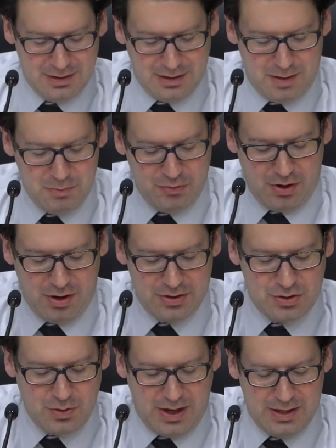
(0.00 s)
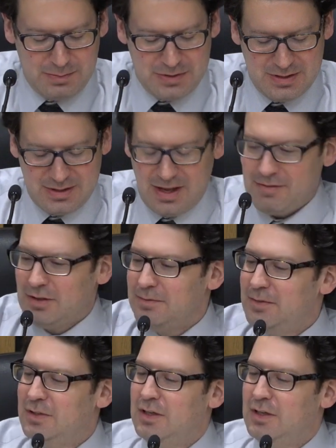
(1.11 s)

I'll move on to item 7.